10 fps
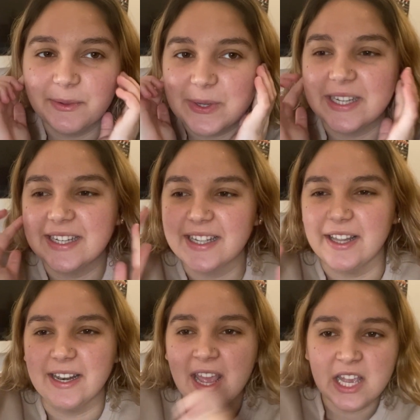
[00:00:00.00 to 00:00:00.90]
we
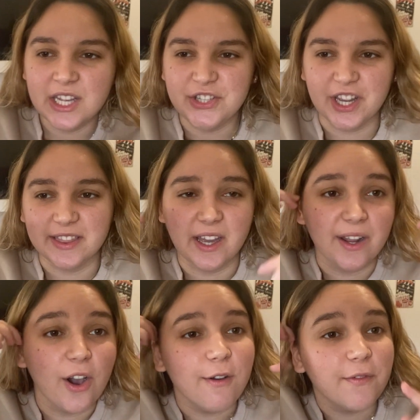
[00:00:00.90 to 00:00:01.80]
can take
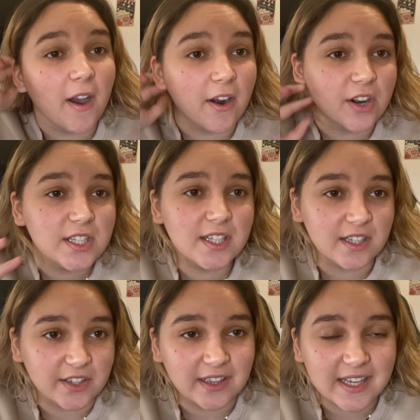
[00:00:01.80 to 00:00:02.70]
that off our
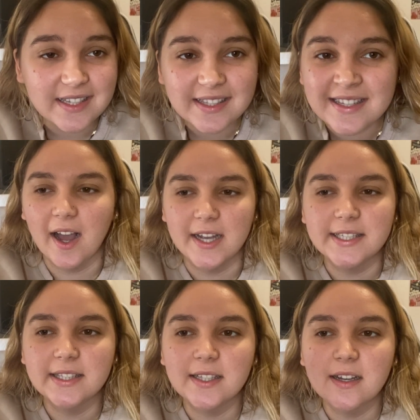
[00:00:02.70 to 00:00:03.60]
to-do list.
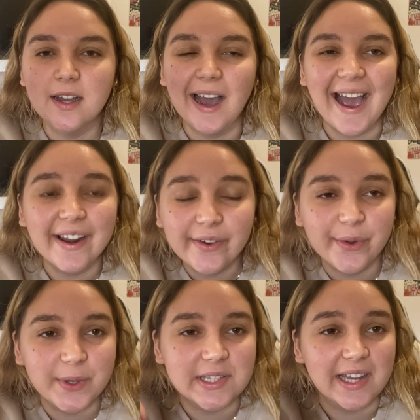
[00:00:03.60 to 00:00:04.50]
Guys, I don't
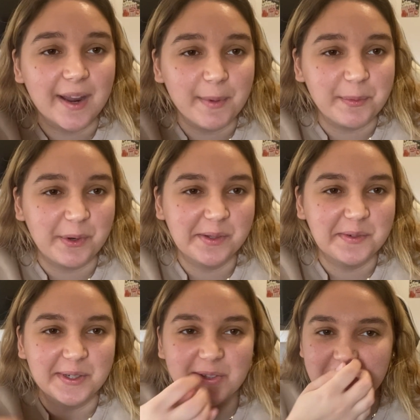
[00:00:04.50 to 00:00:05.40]
know what to get my brother
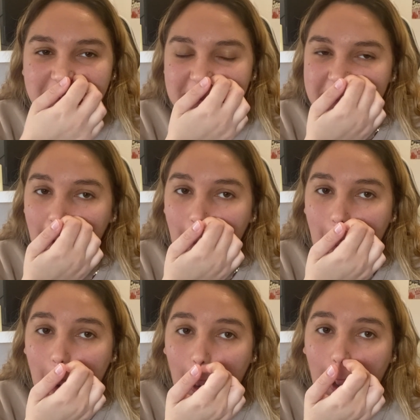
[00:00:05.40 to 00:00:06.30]
for Christmas.
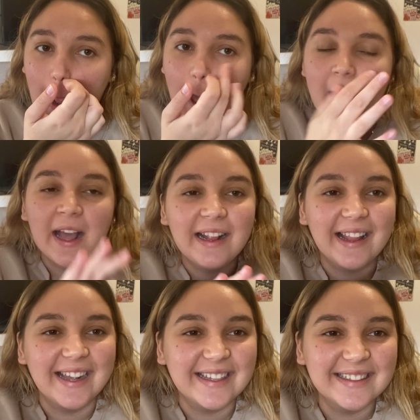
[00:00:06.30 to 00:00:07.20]

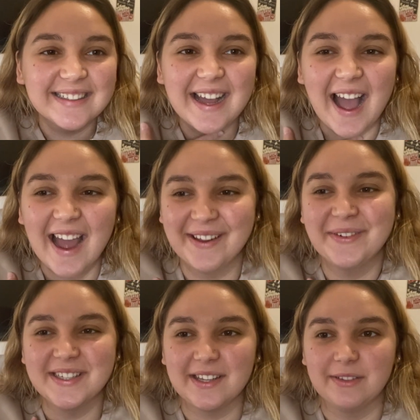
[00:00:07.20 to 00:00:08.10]
Like, I don't
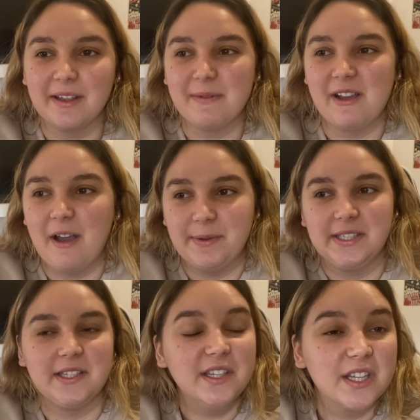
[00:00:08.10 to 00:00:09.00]
want to sound like
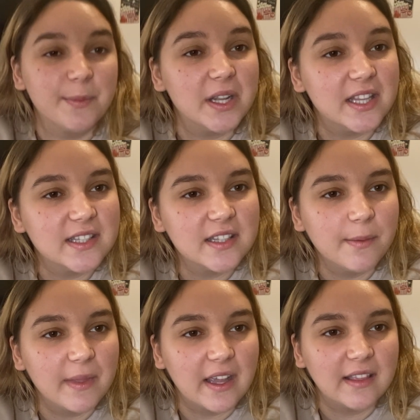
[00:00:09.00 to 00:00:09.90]
about sister, but this is
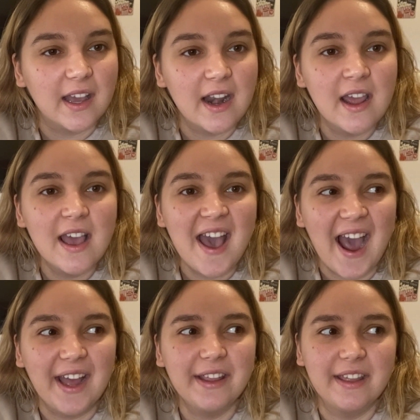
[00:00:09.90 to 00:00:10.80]
something that
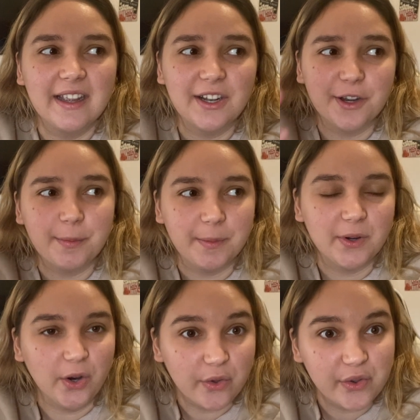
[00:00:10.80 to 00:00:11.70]
I think a lot of people
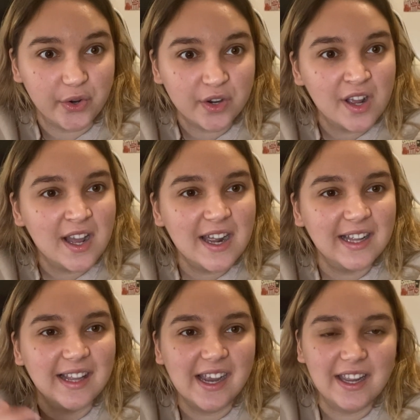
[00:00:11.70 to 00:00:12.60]
go through.
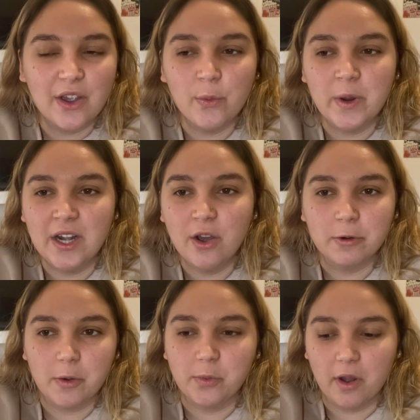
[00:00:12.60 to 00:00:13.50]
Like, we know
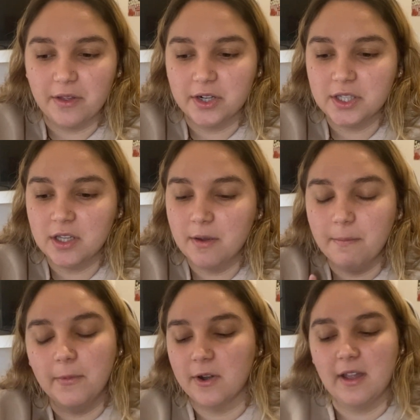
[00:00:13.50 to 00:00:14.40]
our brothers
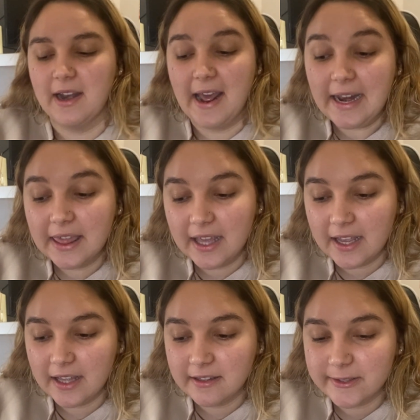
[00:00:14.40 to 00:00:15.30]
more than
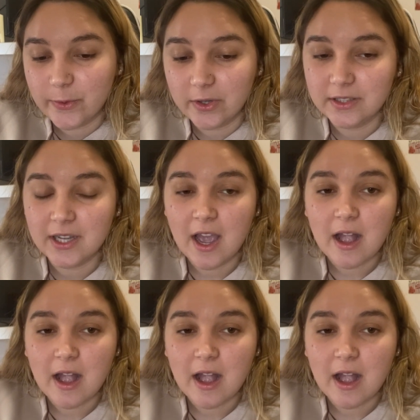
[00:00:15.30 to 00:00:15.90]
anything in this world